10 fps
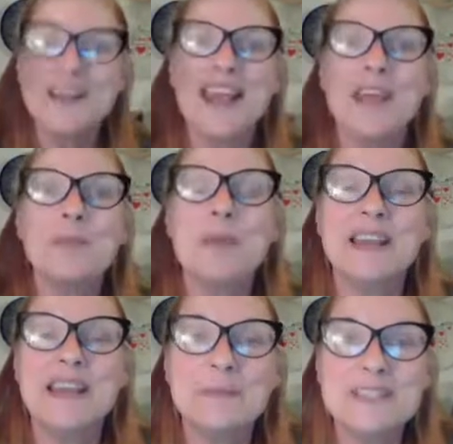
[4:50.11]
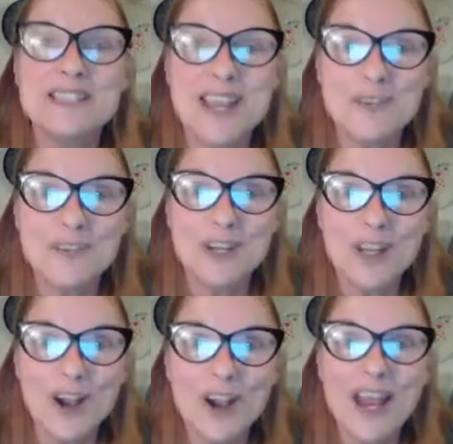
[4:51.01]
Again, my name is Sandra
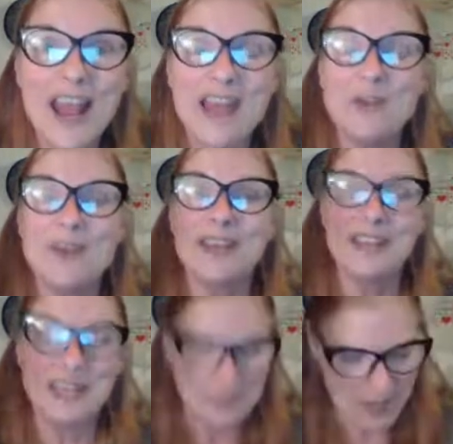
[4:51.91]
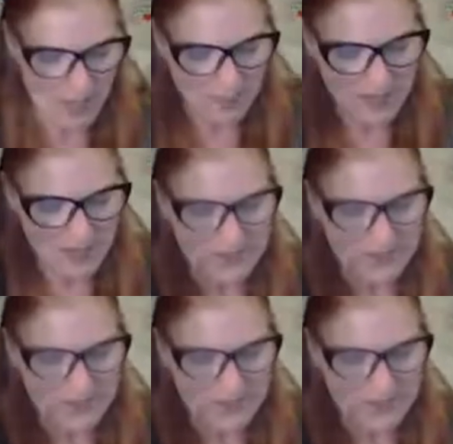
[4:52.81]
Clark and you can email me.